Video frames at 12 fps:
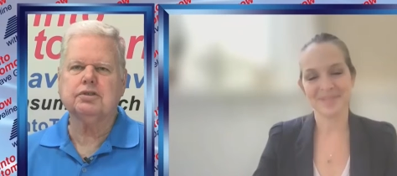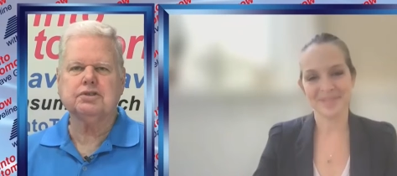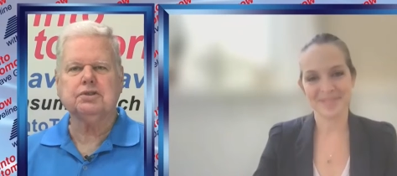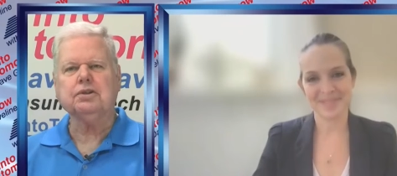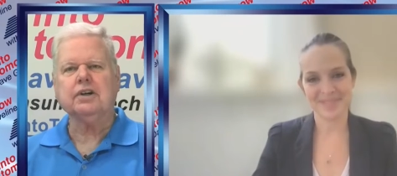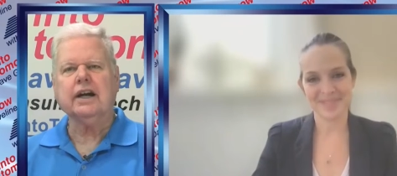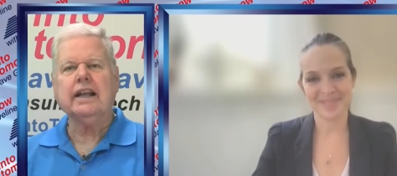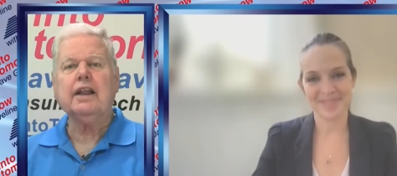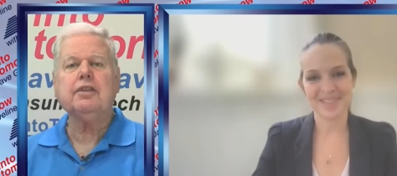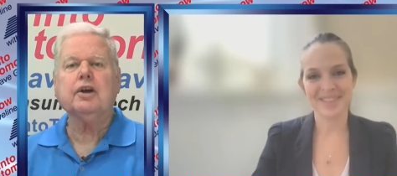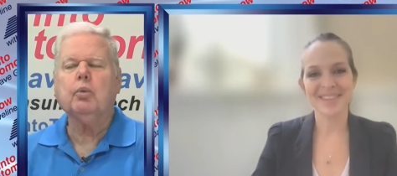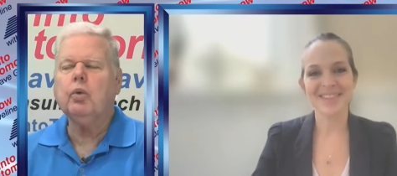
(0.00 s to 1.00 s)
Speaker 1: sure. And I
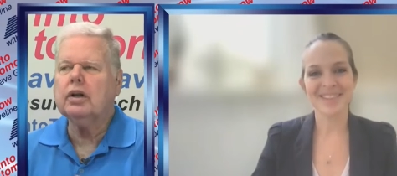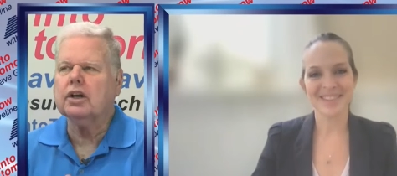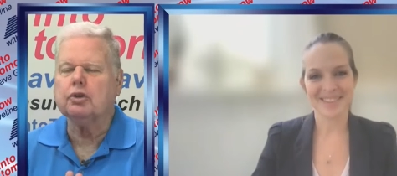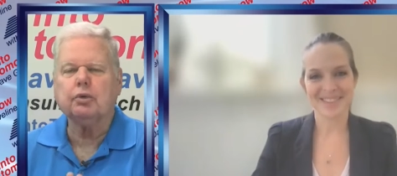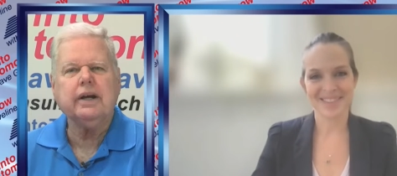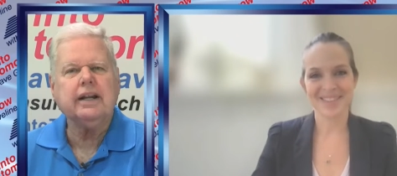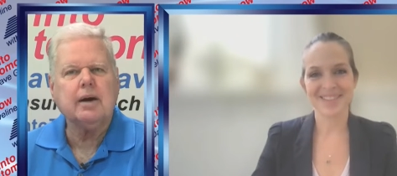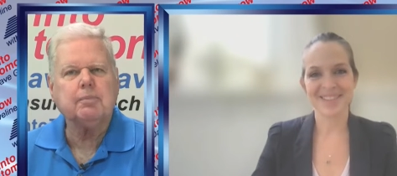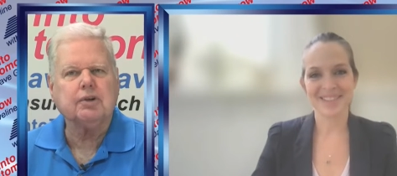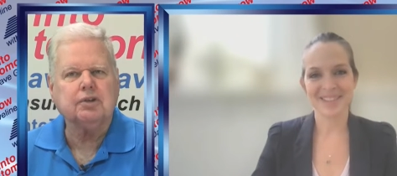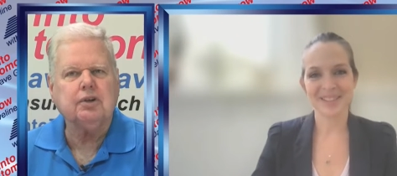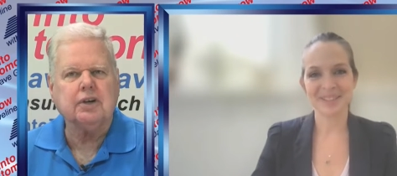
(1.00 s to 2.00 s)
think what a great
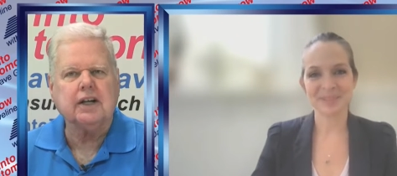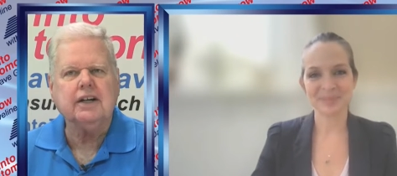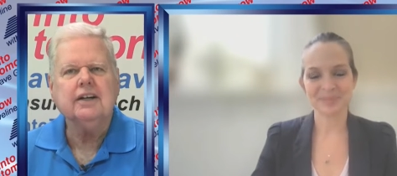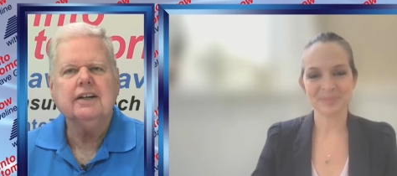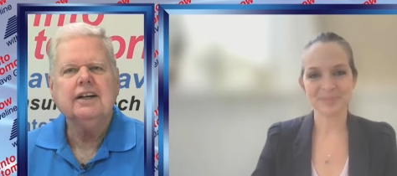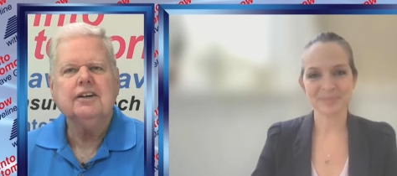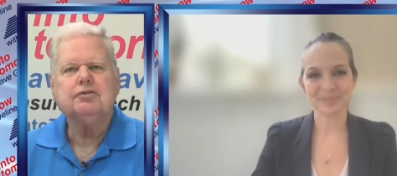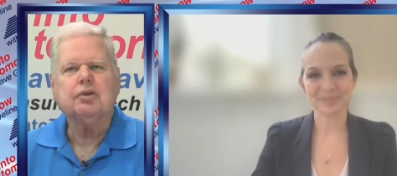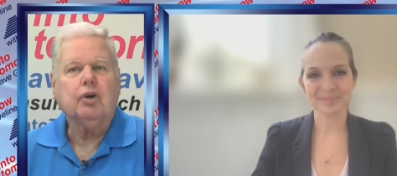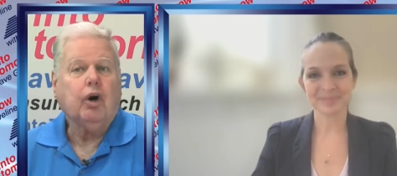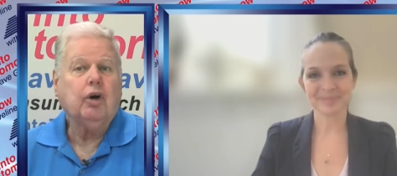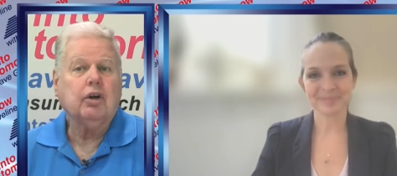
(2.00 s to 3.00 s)
opportunity
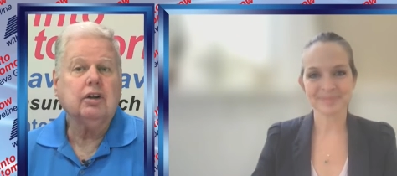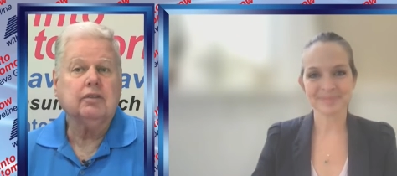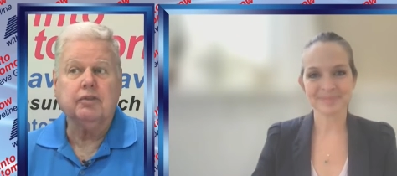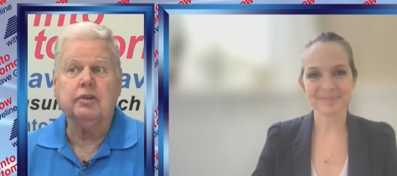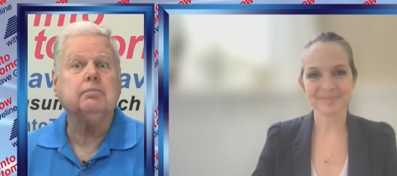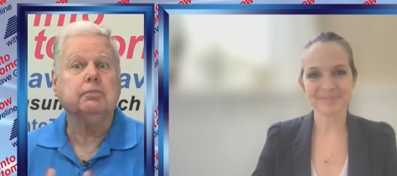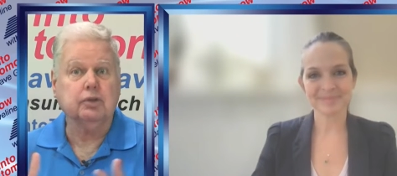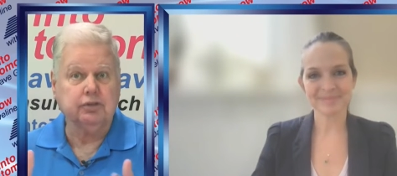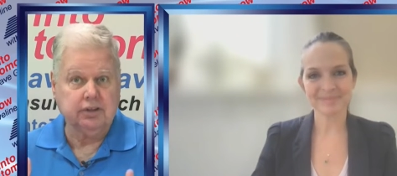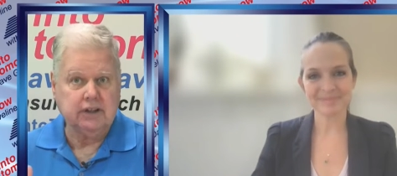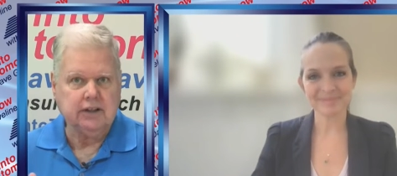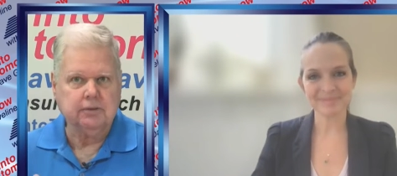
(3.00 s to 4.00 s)
for all of the
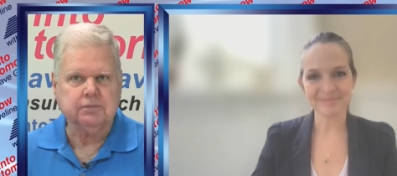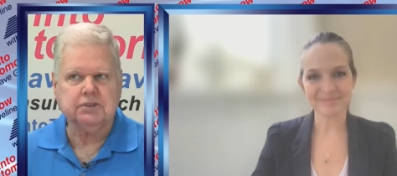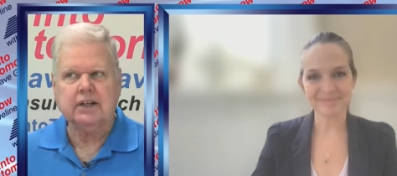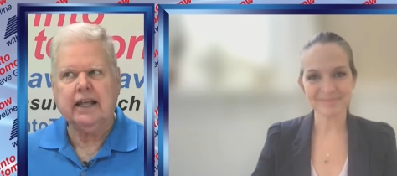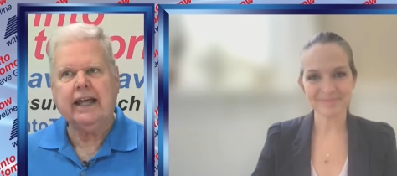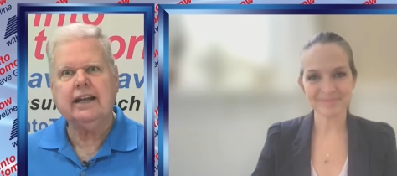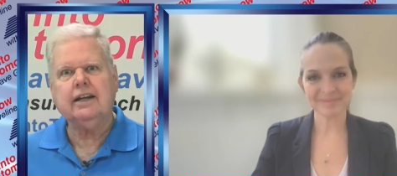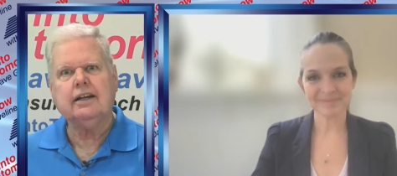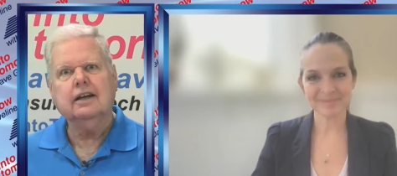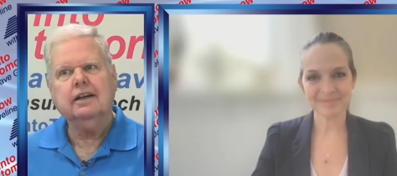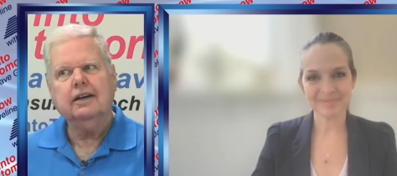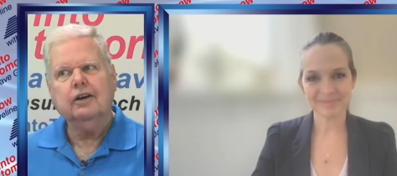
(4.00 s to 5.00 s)
museums and
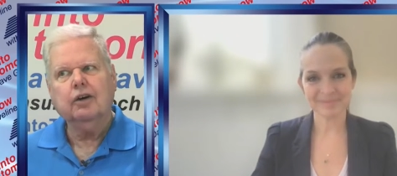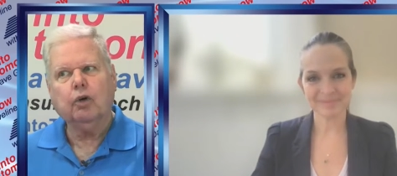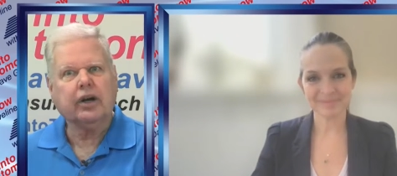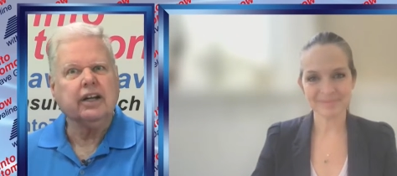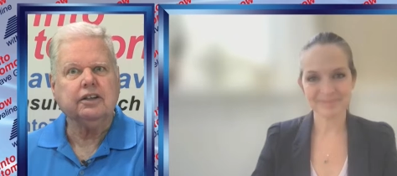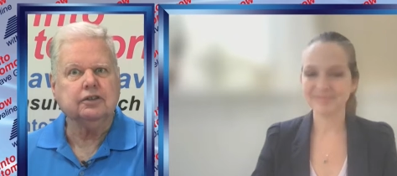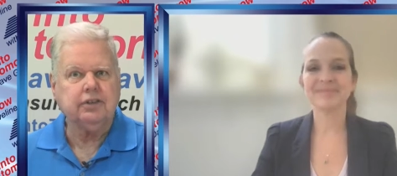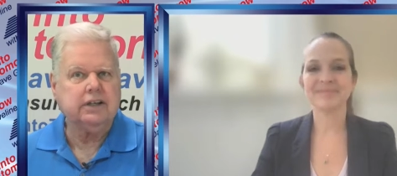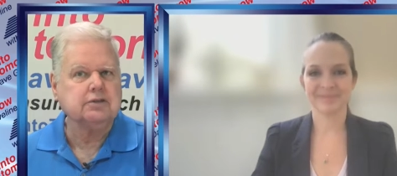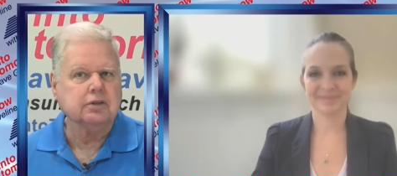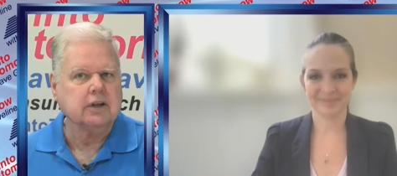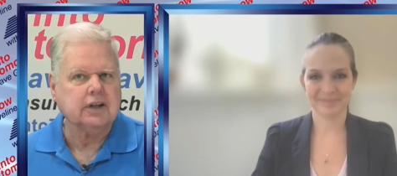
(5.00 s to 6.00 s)
any
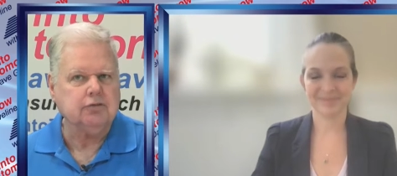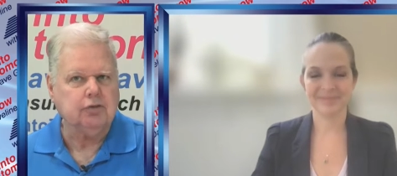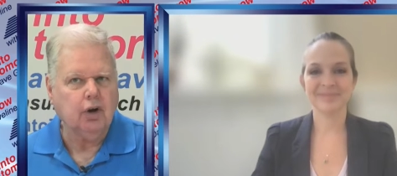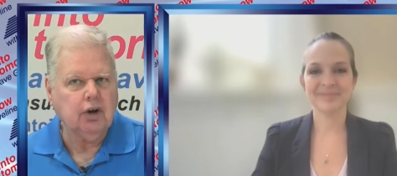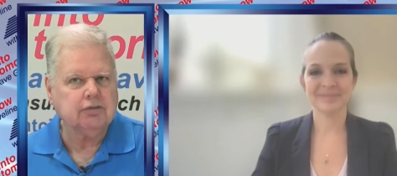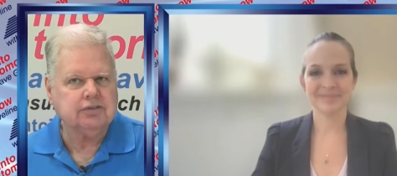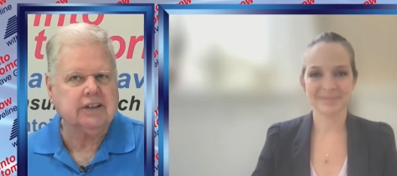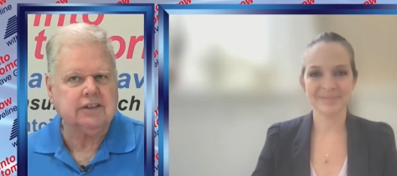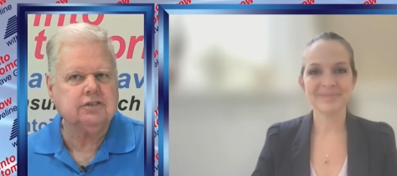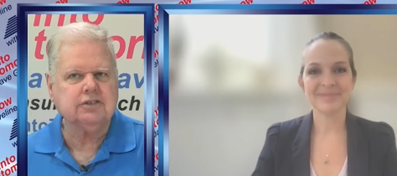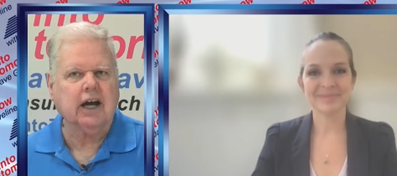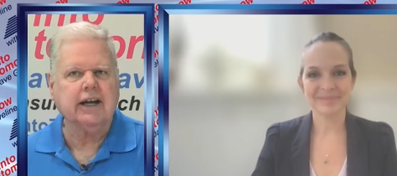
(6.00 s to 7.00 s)
organization involved
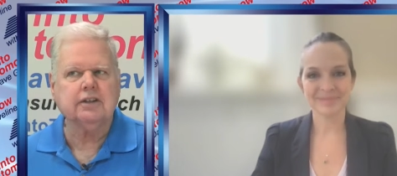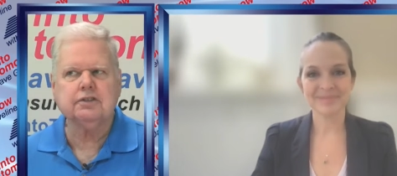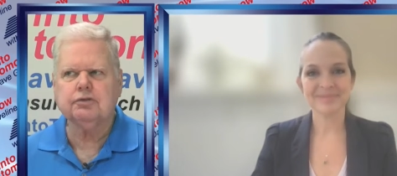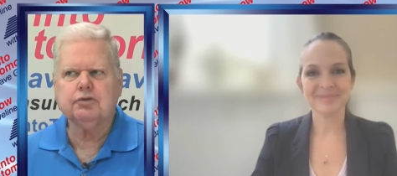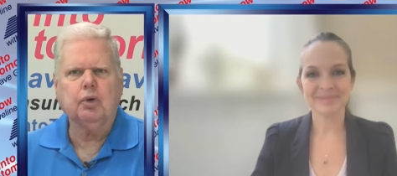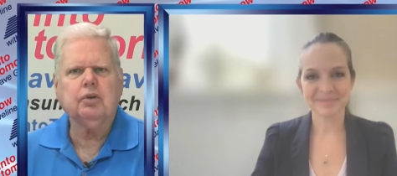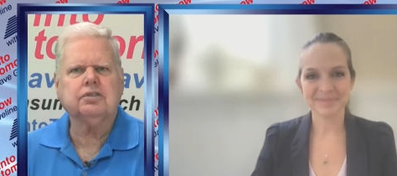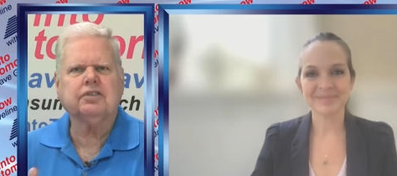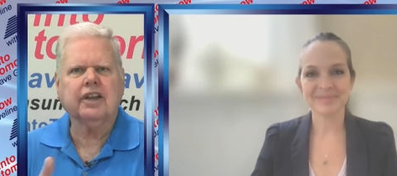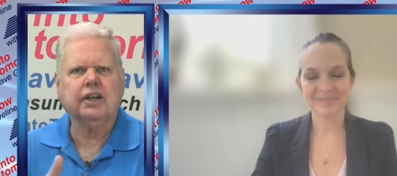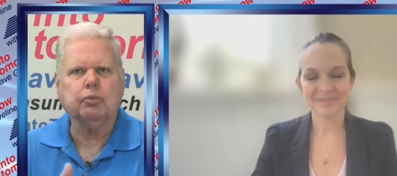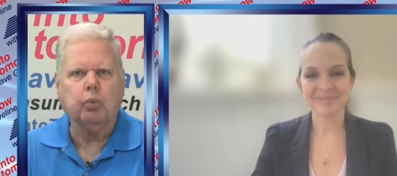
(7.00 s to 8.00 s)
in science. Of course,
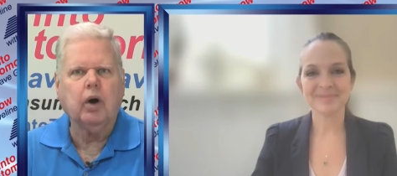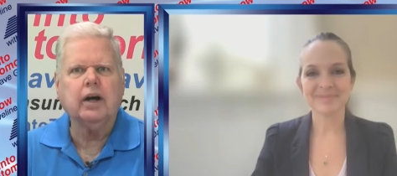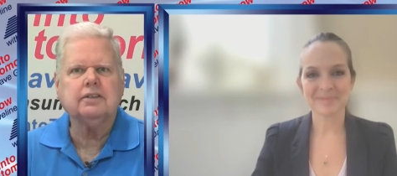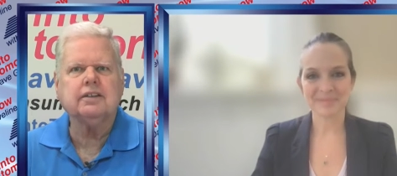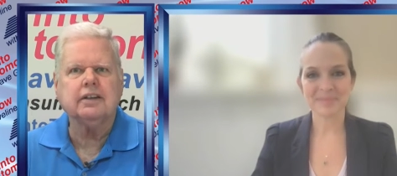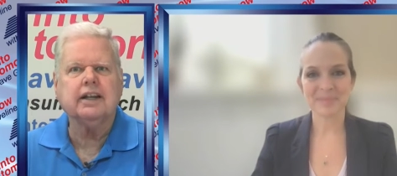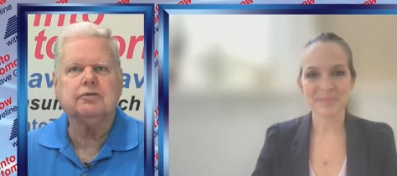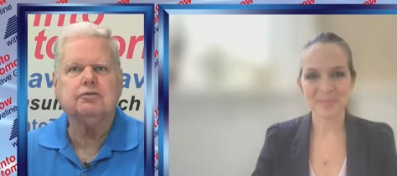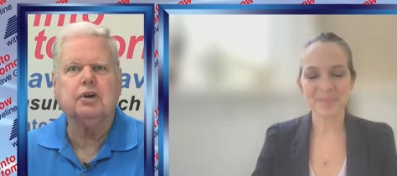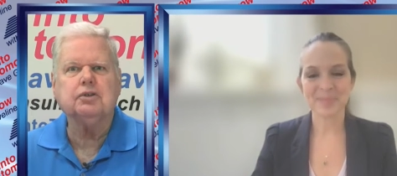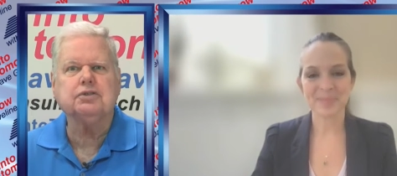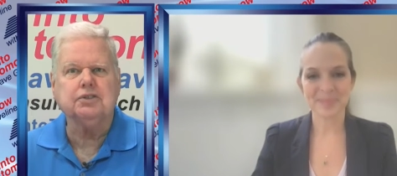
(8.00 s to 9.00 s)
they'd want to let
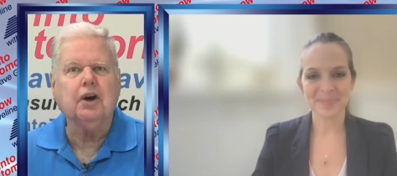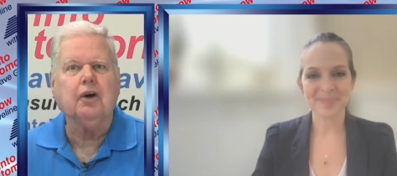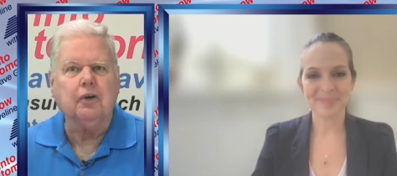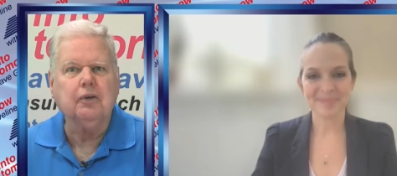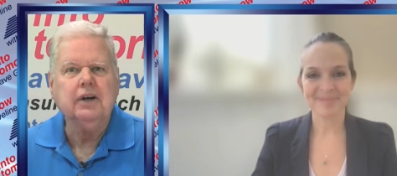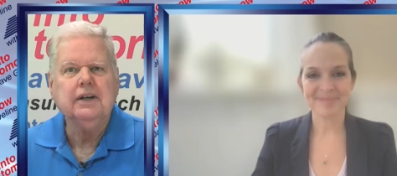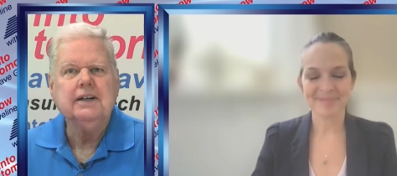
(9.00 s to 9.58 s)
folks know